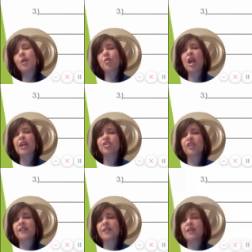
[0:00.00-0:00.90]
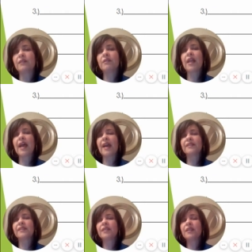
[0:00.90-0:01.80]
our projects in
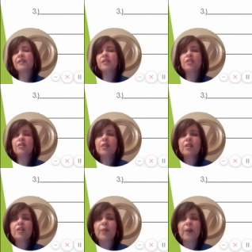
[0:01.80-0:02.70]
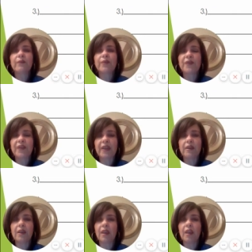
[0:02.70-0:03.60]
class, is to do a little bit of
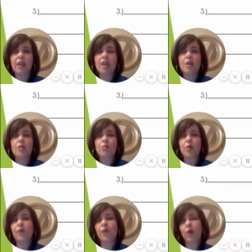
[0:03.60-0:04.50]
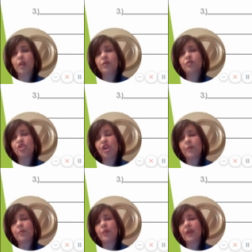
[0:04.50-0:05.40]
thinking before you
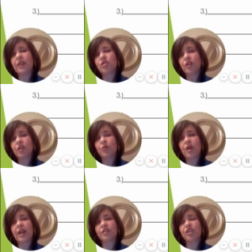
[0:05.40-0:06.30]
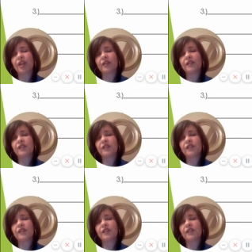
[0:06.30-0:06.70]
jump into your project.